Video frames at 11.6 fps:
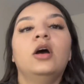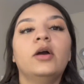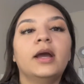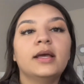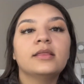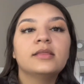
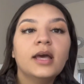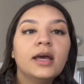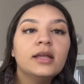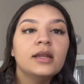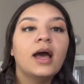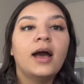Okay,
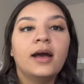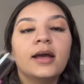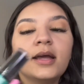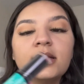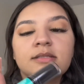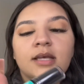then
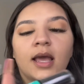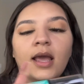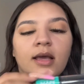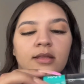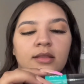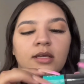I
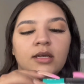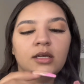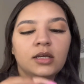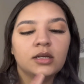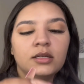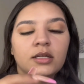take
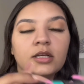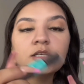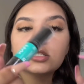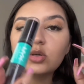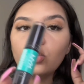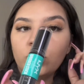the
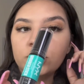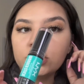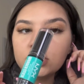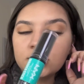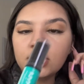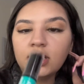NYX
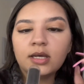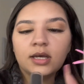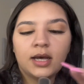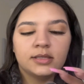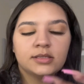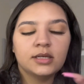Wonder Stick.
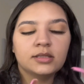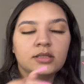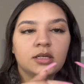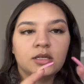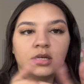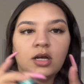I take
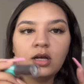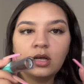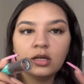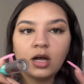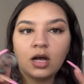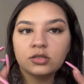the
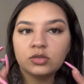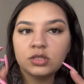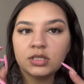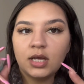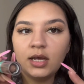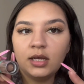contour
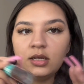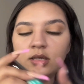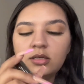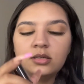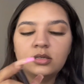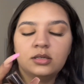side.
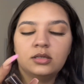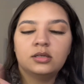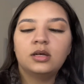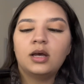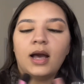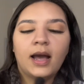
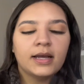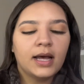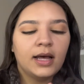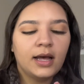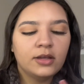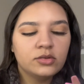
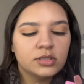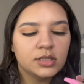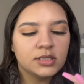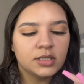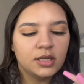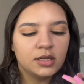I use
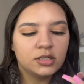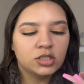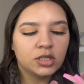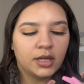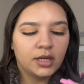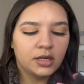this in
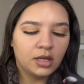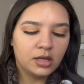shade